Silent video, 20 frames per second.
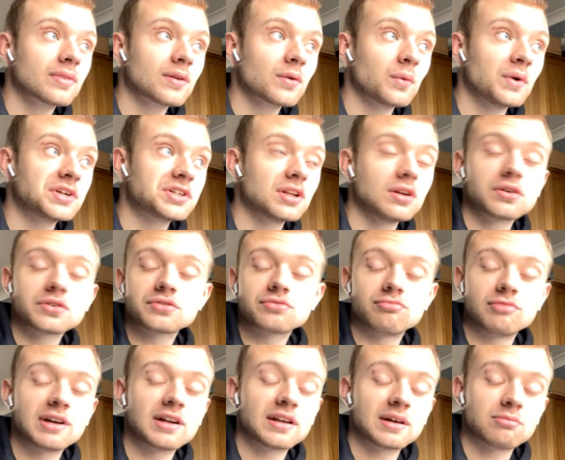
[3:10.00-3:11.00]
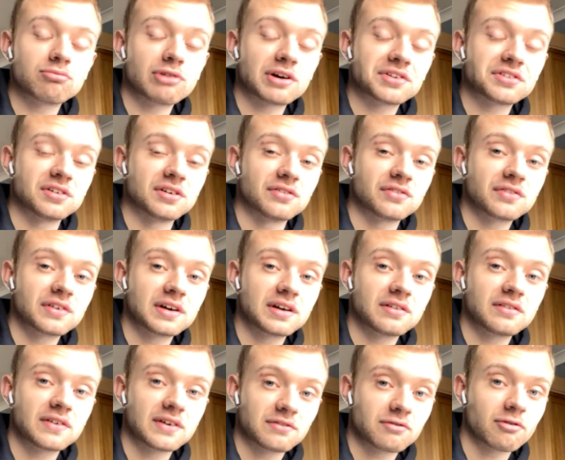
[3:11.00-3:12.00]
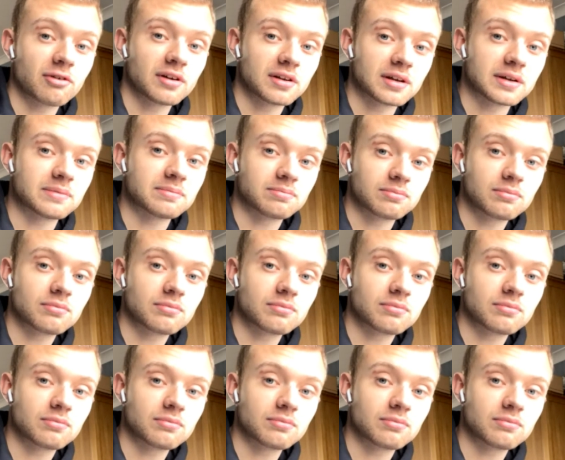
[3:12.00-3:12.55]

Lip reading: which looks really impressive. They've really,